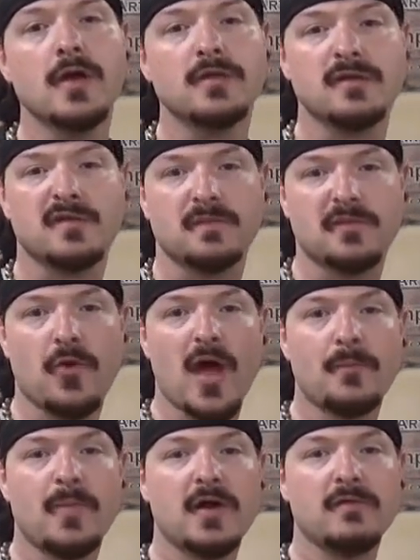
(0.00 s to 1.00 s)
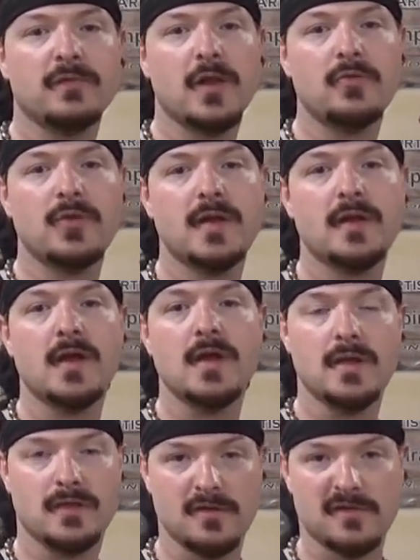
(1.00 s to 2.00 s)
the subscribe button floating in
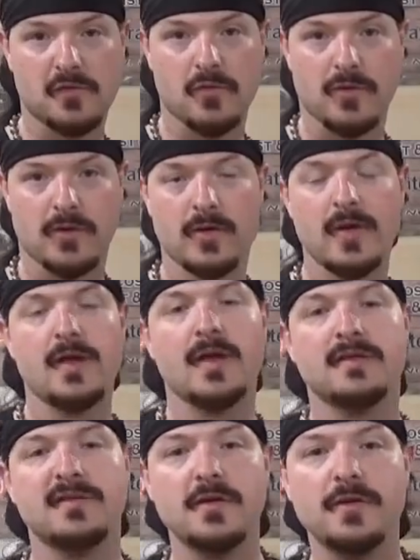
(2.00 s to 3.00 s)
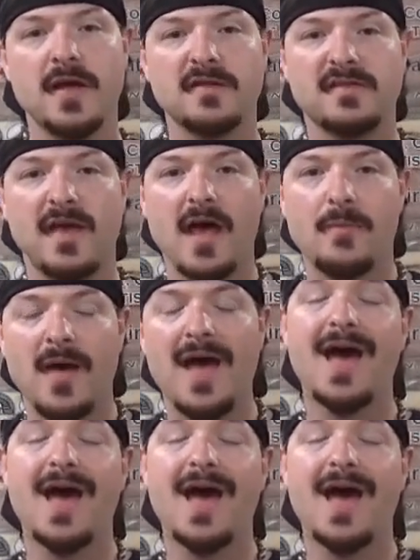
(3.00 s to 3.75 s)
this corner. Until next time,